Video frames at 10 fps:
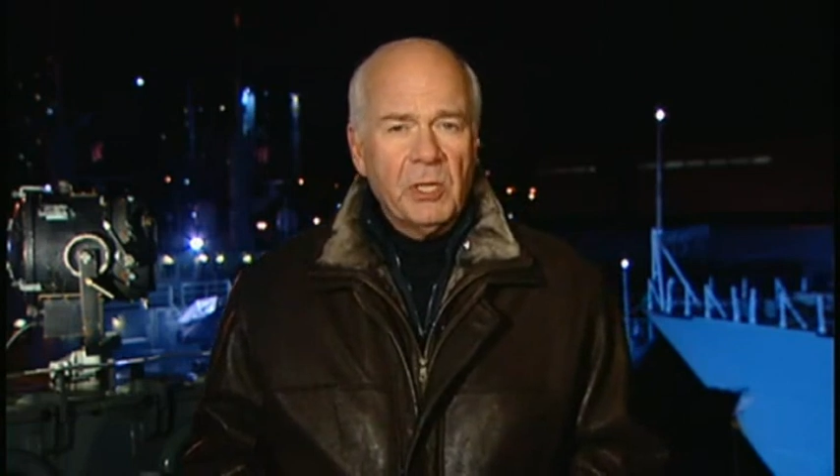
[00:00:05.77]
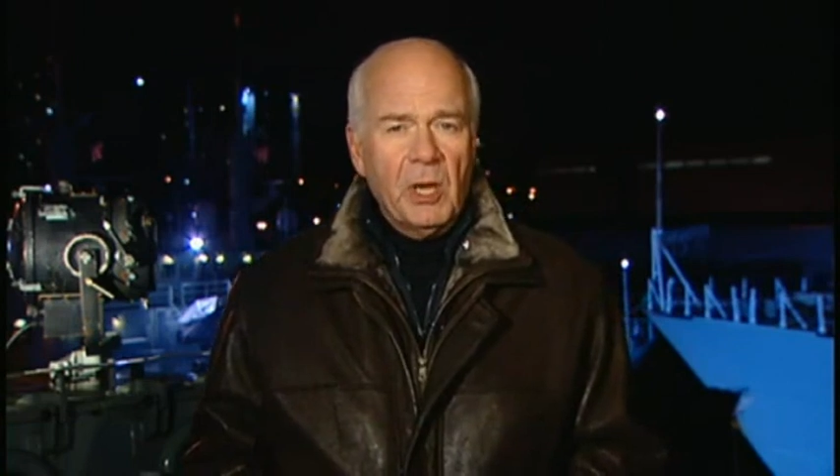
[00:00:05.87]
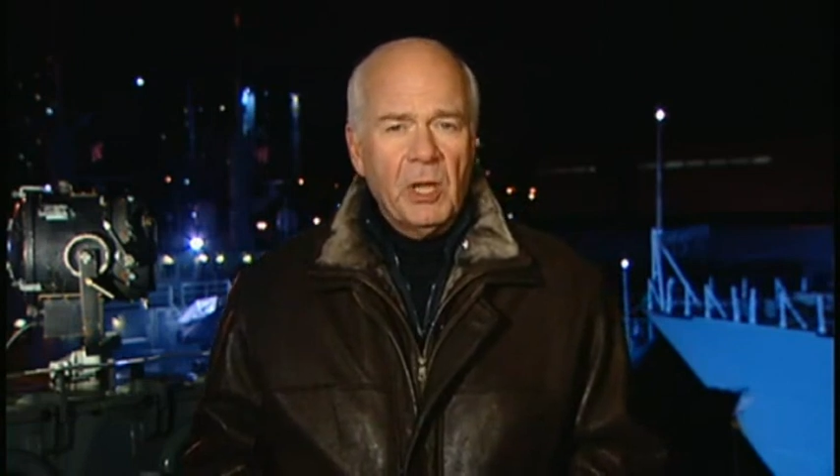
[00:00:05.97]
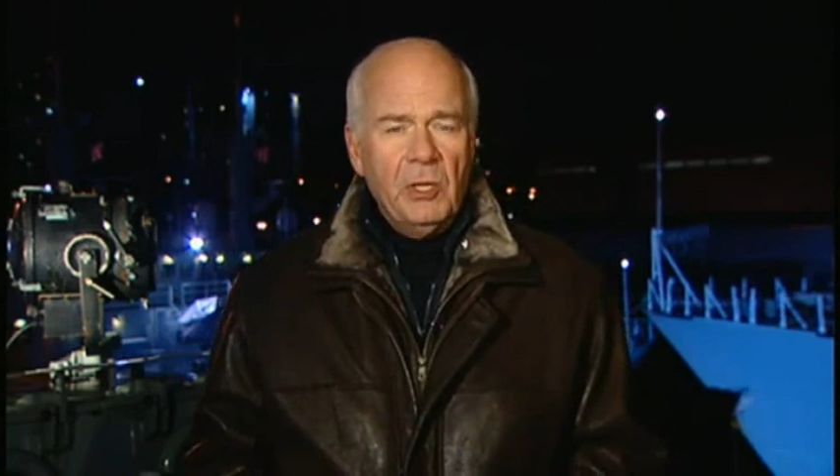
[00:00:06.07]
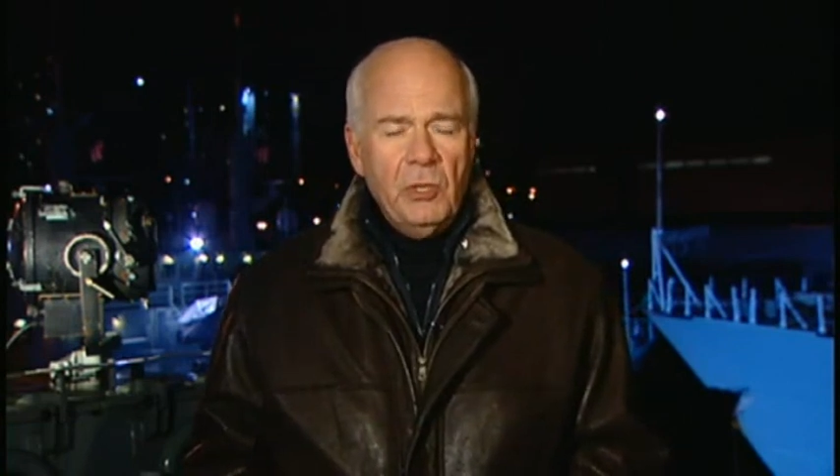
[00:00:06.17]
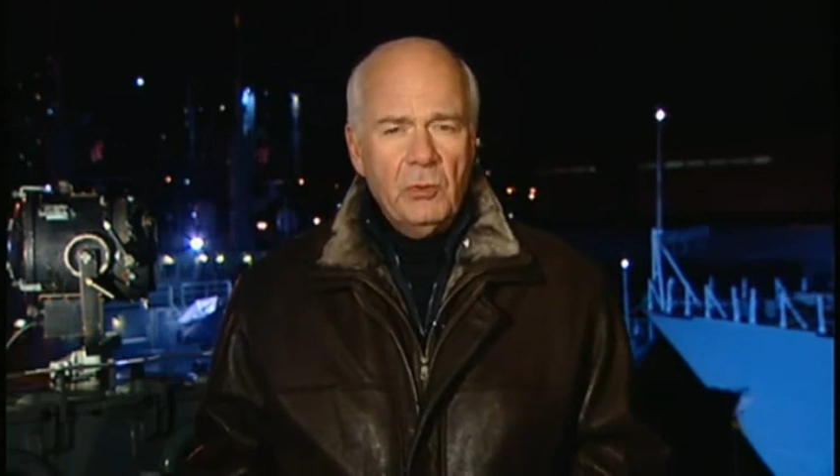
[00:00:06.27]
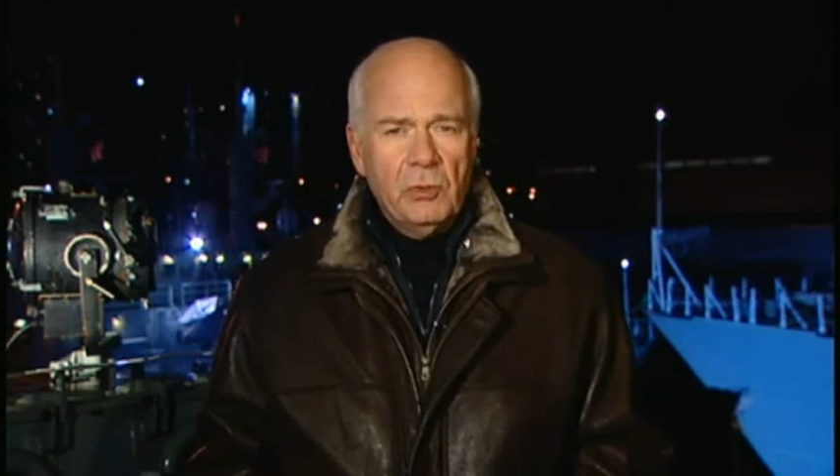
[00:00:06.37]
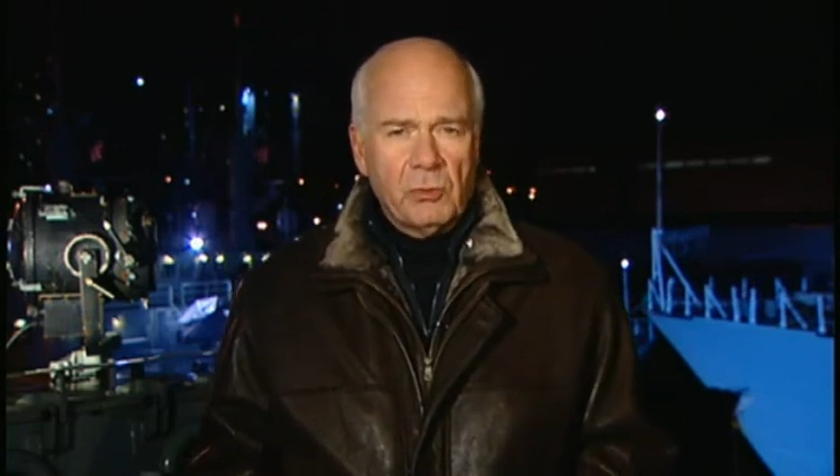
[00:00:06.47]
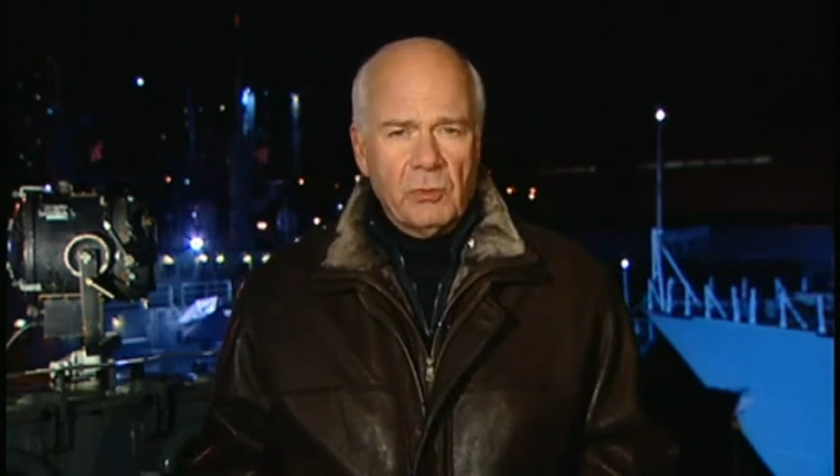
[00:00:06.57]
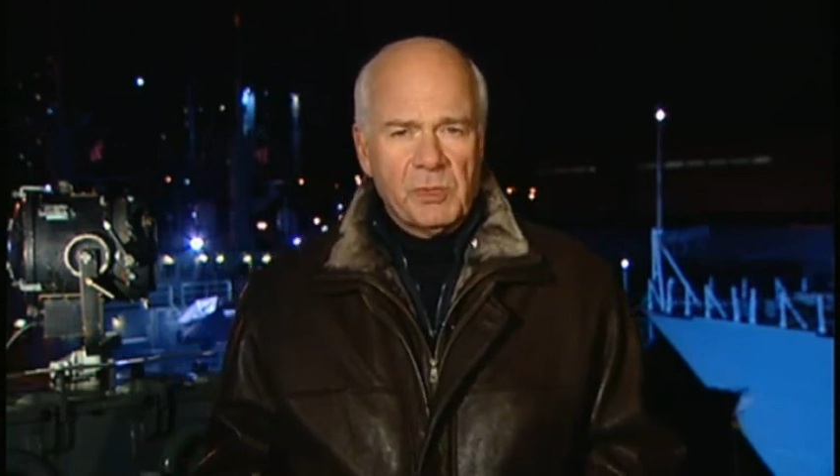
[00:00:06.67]
a
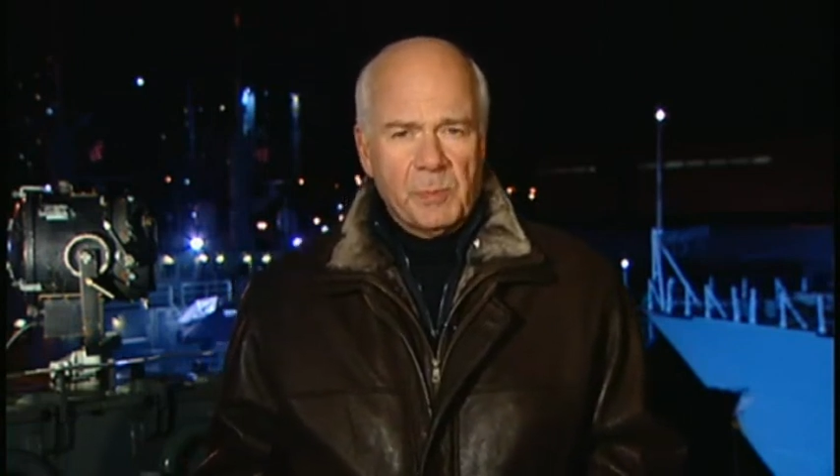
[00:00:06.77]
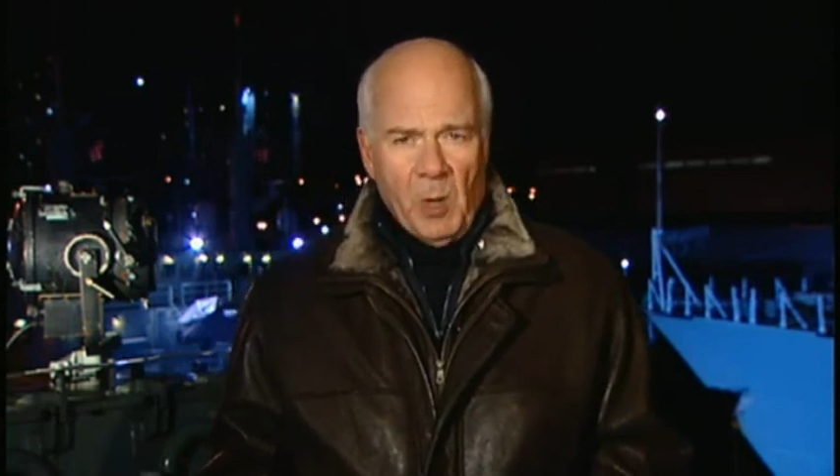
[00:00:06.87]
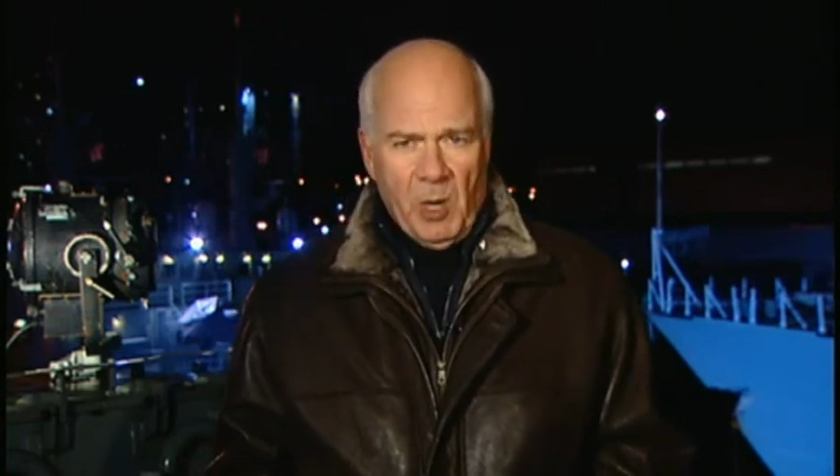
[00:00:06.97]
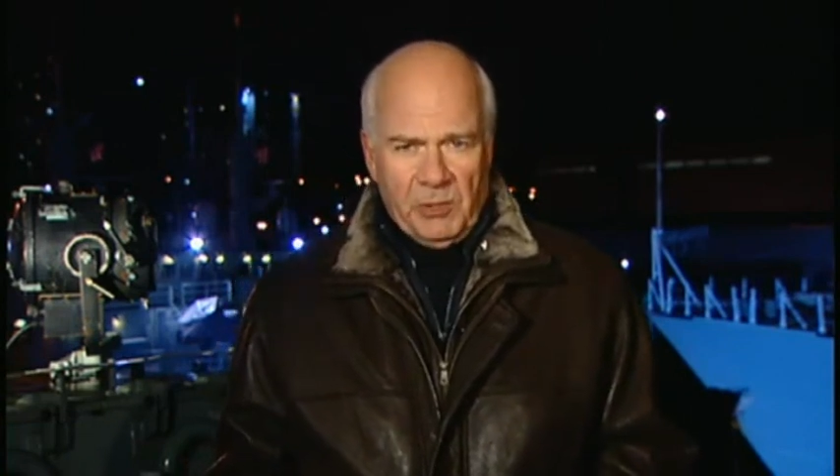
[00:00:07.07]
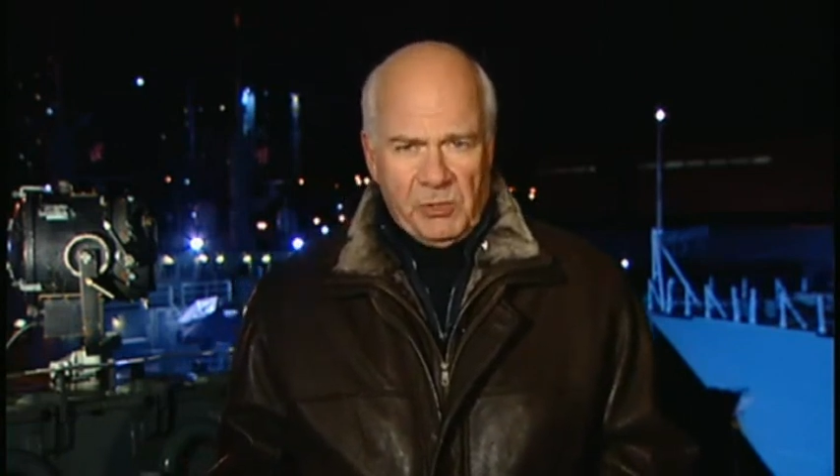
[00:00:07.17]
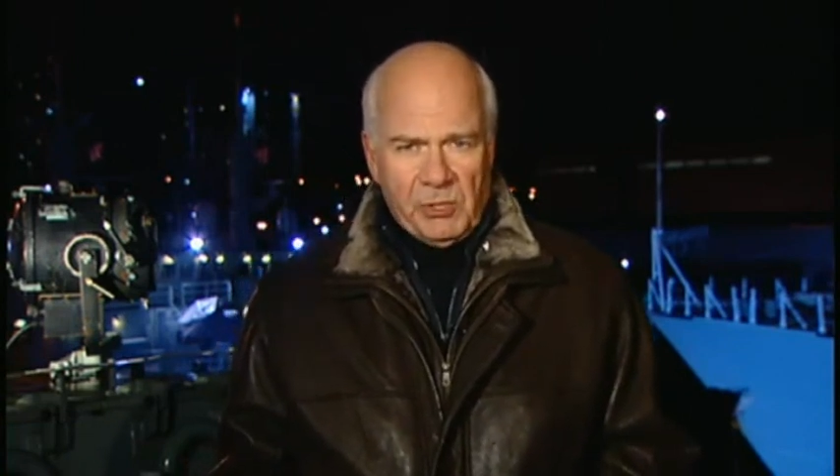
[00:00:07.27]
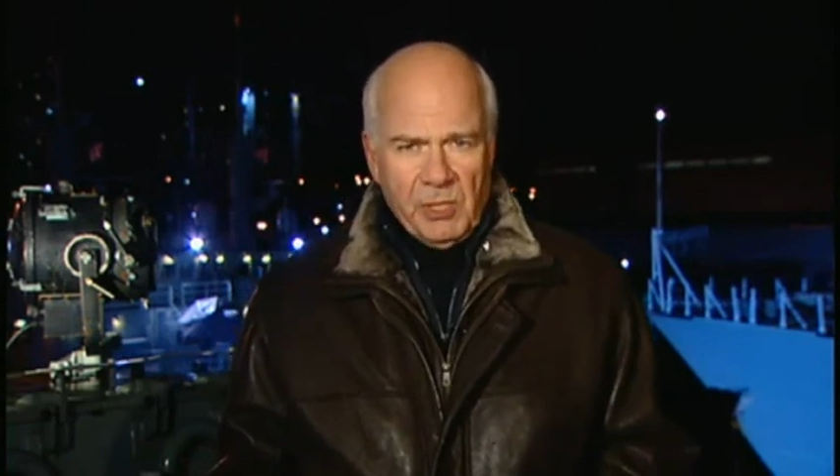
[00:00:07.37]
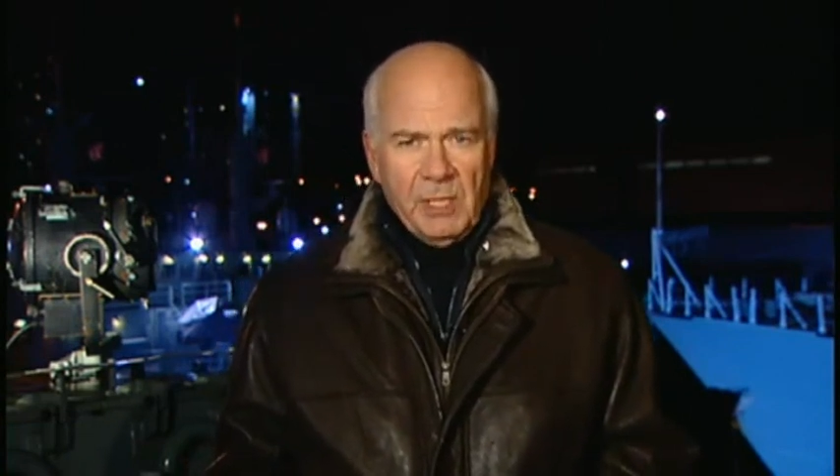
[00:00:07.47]
huge response,